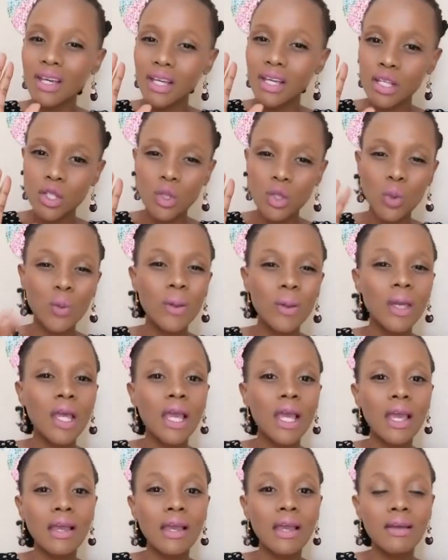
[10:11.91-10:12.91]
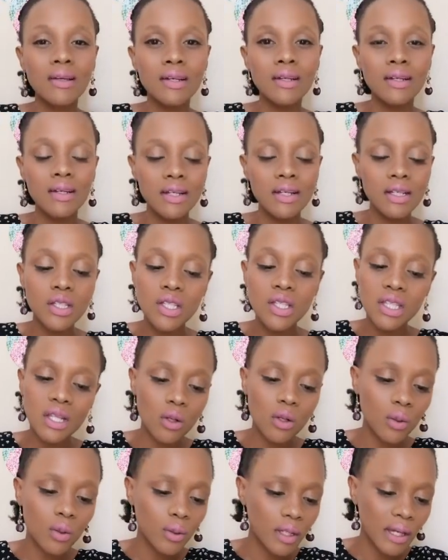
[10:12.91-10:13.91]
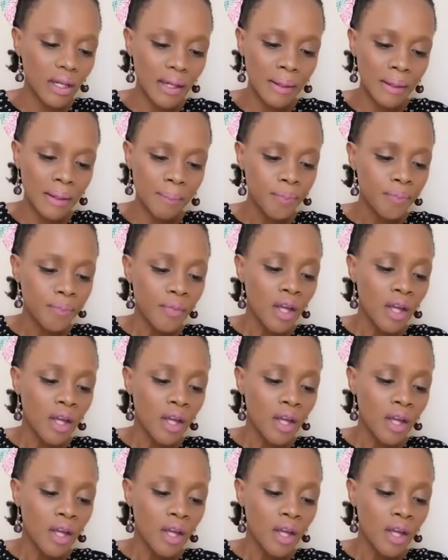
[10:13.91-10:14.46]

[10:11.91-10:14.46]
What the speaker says: it's okay. It's still okay.